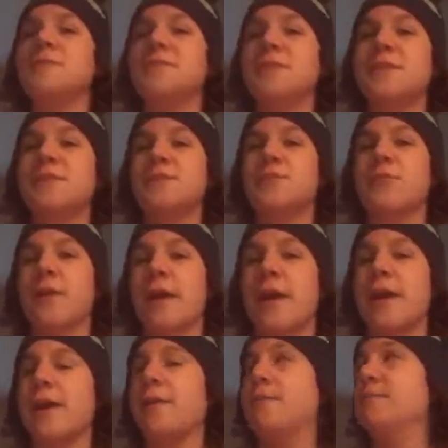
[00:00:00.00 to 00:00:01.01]
sixth
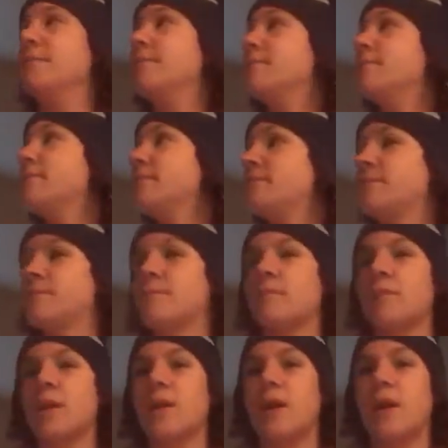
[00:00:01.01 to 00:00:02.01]
grade,
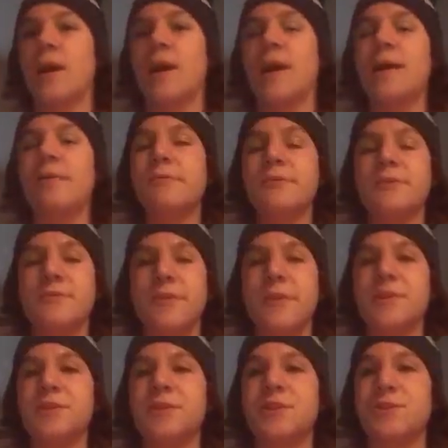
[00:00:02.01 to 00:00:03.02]
I was a
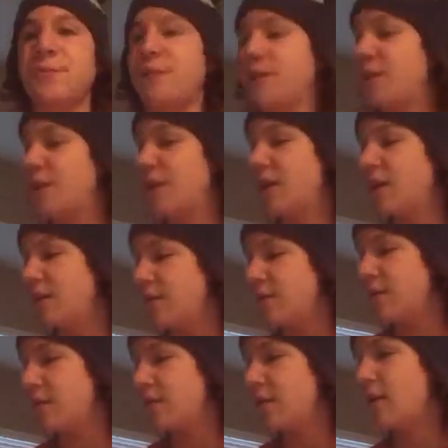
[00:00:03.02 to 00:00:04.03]
very stupid
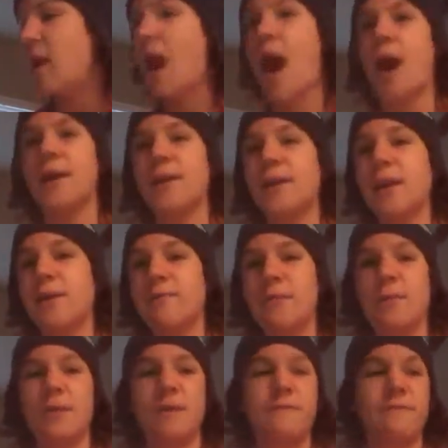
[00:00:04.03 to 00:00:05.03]
kid. I didn't have
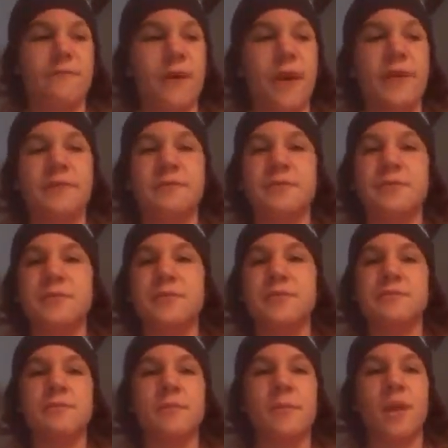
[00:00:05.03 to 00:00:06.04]
that many
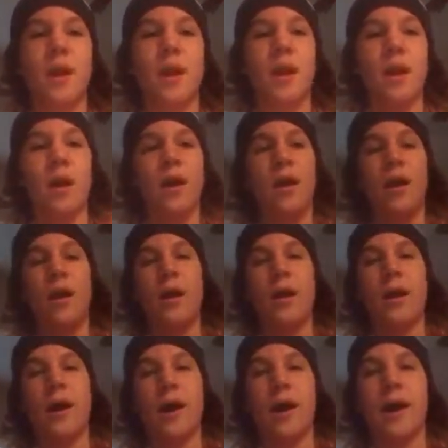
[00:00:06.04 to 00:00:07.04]
friends.
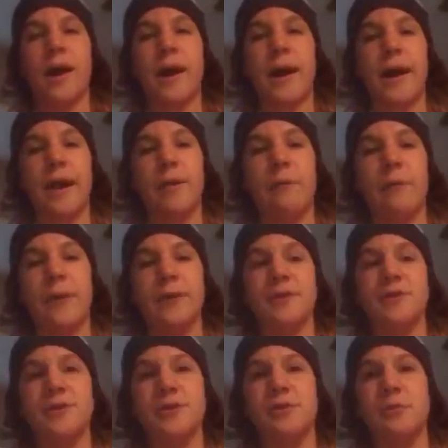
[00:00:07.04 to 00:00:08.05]
I
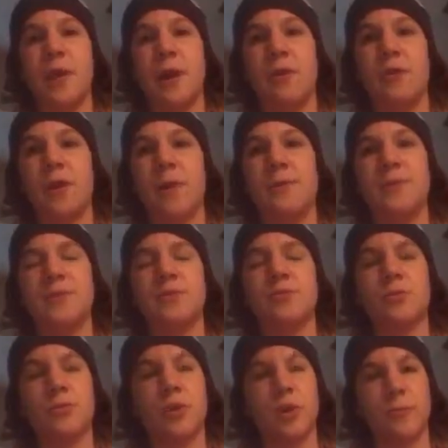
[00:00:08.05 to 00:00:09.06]
went to a crappy
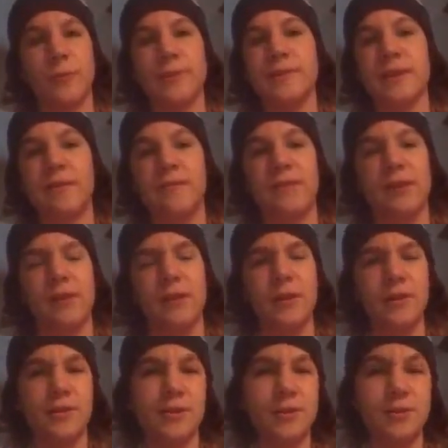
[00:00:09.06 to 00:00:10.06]
school called Westside
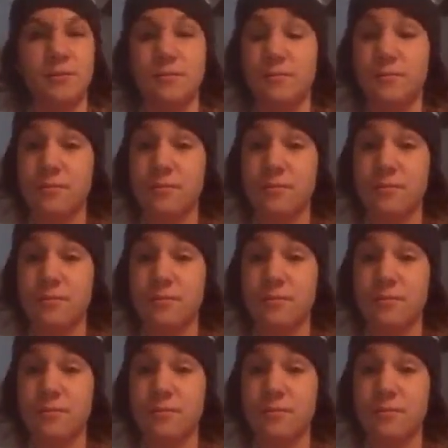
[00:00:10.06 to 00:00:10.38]
Village,